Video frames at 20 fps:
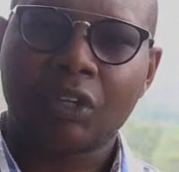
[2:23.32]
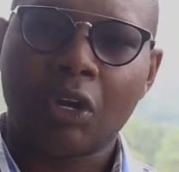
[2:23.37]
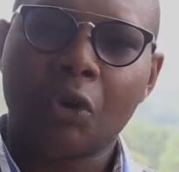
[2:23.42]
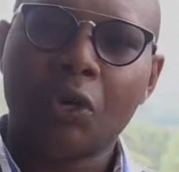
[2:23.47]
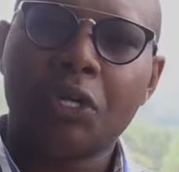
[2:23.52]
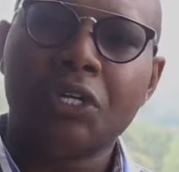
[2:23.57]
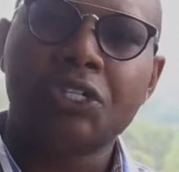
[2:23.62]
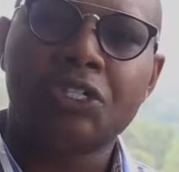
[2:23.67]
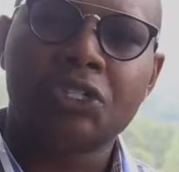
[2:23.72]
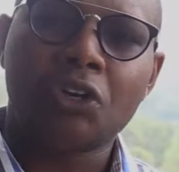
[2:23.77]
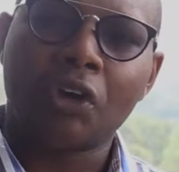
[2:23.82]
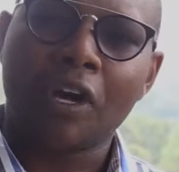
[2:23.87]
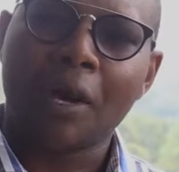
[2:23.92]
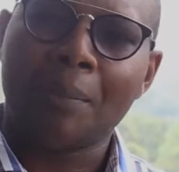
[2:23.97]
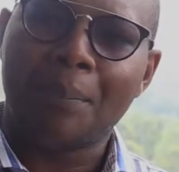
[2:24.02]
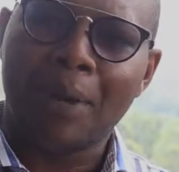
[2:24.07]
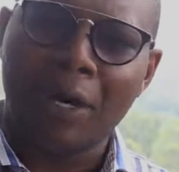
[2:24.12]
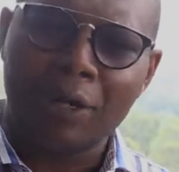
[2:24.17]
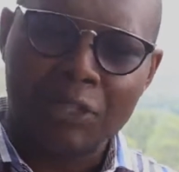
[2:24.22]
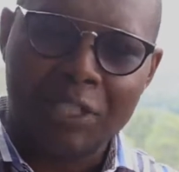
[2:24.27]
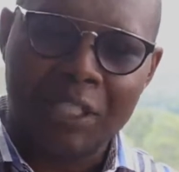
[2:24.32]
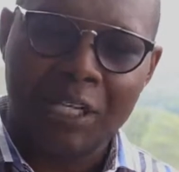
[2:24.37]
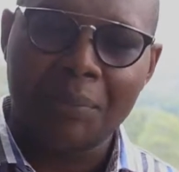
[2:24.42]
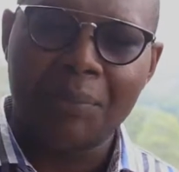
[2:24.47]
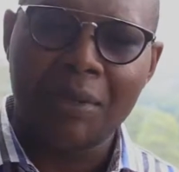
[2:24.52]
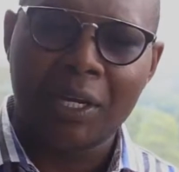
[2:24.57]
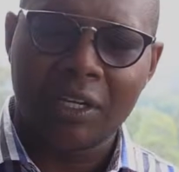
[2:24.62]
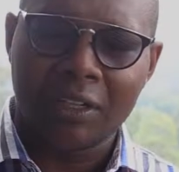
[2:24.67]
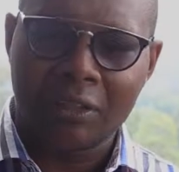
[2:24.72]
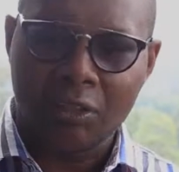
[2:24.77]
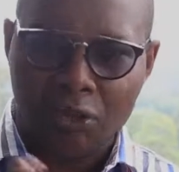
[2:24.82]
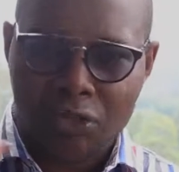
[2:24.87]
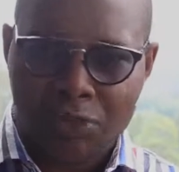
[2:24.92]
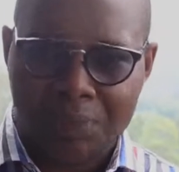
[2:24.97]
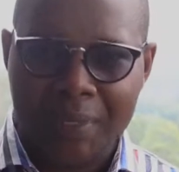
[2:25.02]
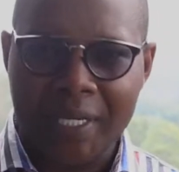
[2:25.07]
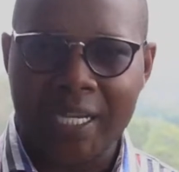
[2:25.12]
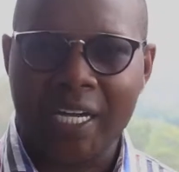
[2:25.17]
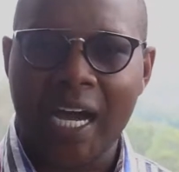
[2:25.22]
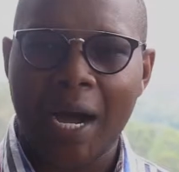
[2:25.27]
When you talk about EAB, and those
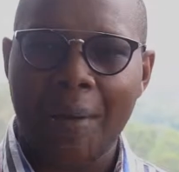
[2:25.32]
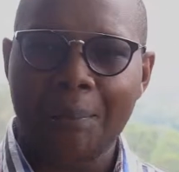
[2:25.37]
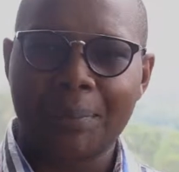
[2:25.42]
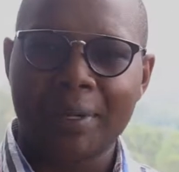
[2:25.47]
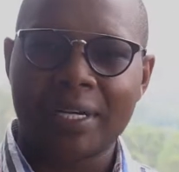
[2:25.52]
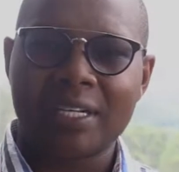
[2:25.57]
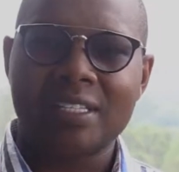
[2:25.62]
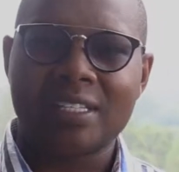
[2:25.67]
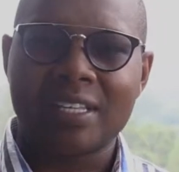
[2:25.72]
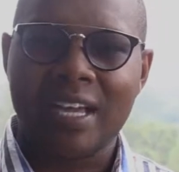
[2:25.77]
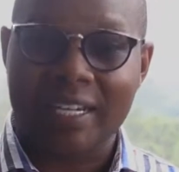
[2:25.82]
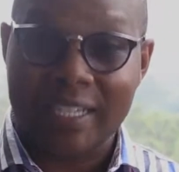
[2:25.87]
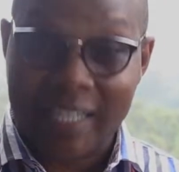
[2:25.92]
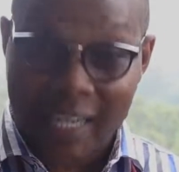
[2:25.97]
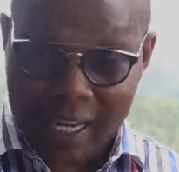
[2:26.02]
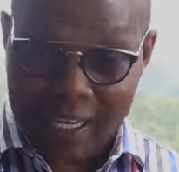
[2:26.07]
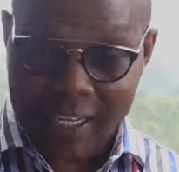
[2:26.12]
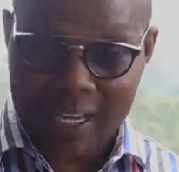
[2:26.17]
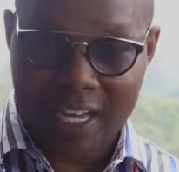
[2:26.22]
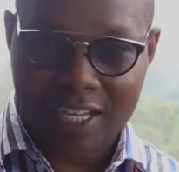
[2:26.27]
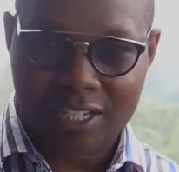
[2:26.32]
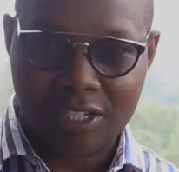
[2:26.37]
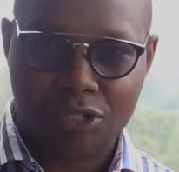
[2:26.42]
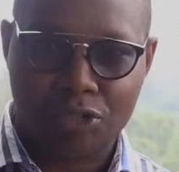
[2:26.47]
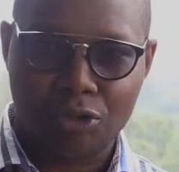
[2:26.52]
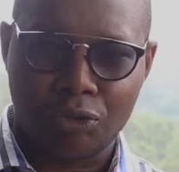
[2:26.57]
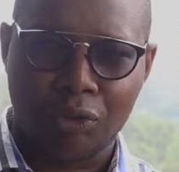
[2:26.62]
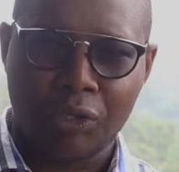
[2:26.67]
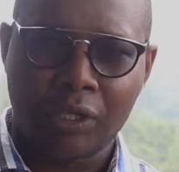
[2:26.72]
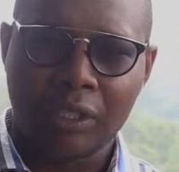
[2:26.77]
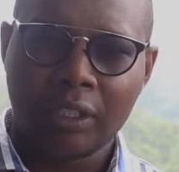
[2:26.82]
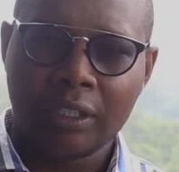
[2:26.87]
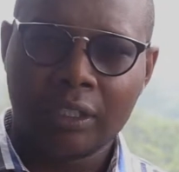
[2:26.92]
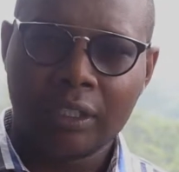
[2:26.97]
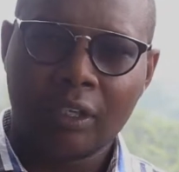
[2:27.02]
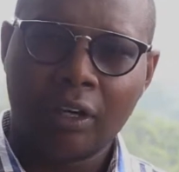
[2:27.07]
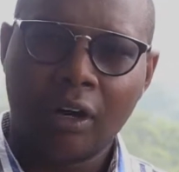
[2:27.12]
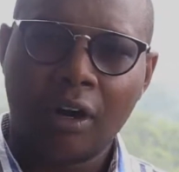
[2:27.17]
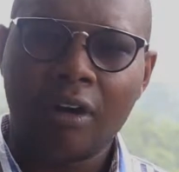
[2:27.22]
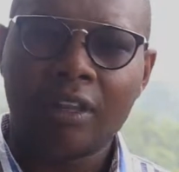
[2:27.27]
big companies that Kenyans know,
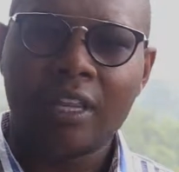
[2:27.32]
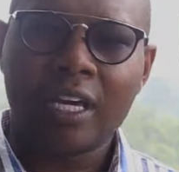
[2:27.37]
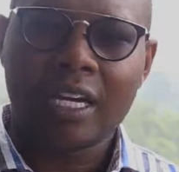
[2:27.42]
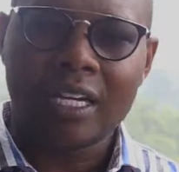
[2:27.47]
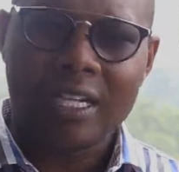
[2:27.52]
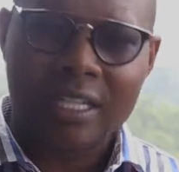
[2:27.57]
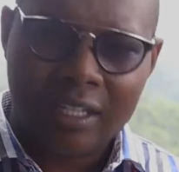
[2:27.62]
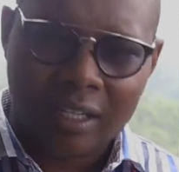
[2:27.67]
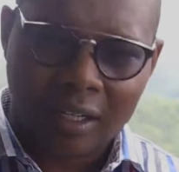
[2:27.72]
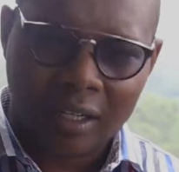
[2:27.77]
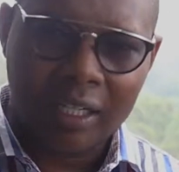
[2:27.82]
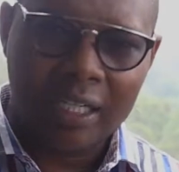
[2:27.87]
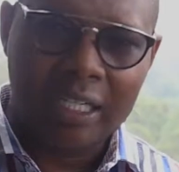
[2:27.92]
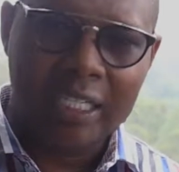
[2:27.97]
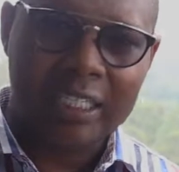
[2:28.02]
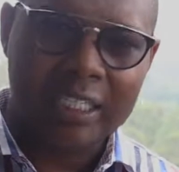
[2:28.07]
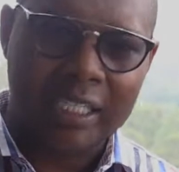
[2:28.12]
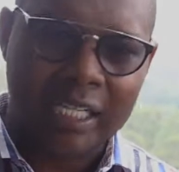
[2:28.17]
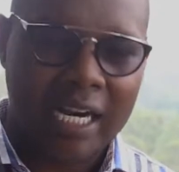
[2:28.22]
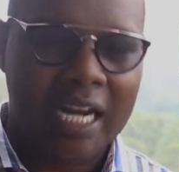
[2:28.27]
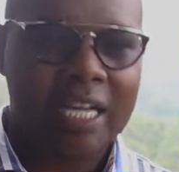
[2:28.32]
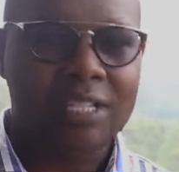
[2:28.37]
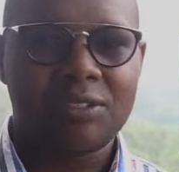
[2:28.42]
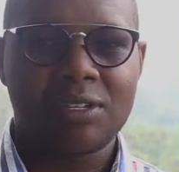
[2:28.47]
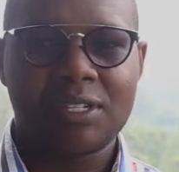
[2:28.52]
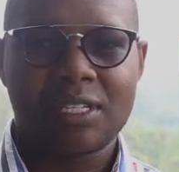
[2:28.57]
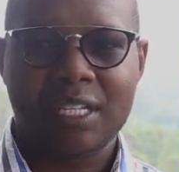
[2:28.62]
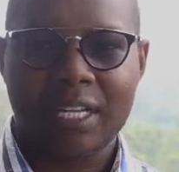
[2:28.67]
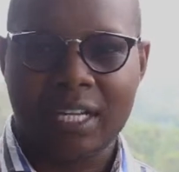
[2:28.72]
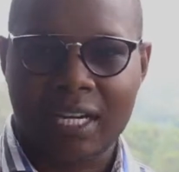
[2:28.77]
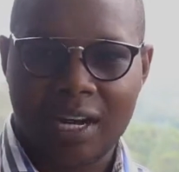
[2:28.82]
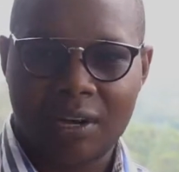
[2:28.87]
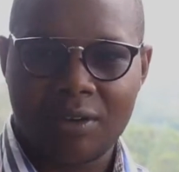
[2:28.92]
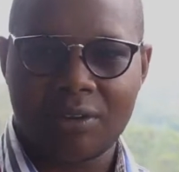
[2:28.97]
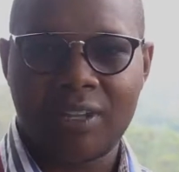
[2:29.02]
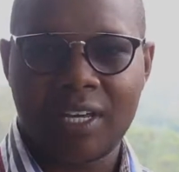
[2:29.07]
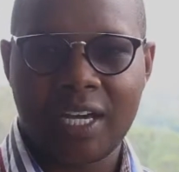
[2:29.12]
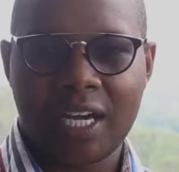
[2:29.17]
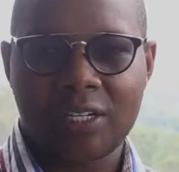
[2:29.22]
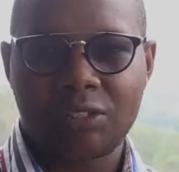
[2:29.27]
all the college graduates
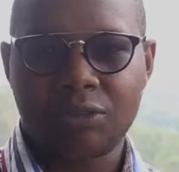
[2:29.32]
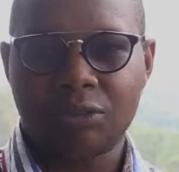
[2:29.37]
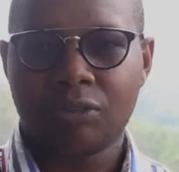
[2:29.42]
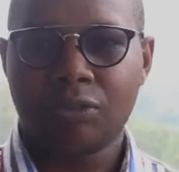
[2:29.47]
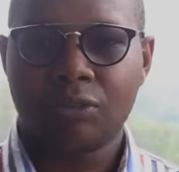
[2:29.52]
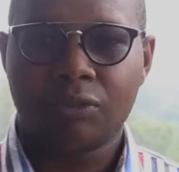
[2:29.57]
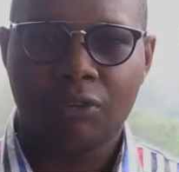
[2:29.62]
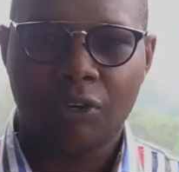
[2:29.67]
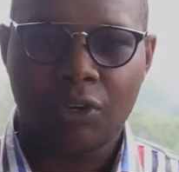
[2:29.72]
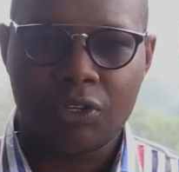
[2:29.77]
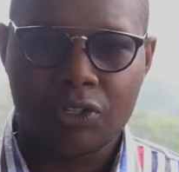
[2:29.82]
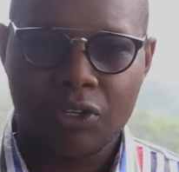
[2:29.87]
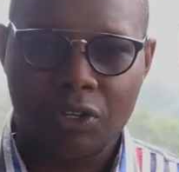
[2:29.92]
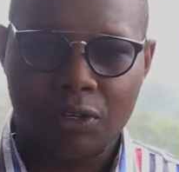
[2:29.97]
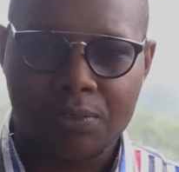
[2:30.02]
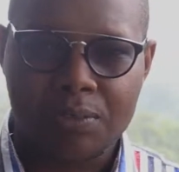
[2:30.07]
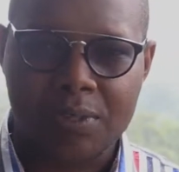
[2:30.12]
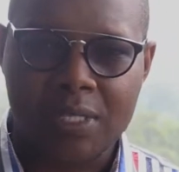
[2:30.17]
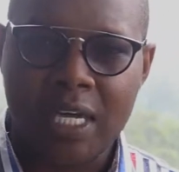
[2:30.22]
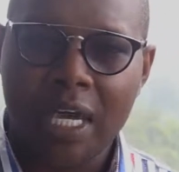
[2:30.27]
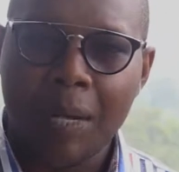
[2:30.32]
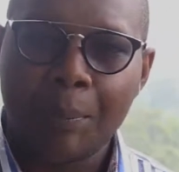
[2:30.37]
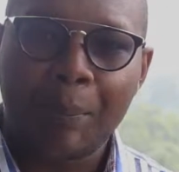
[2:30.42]
crowd there to look for jobs.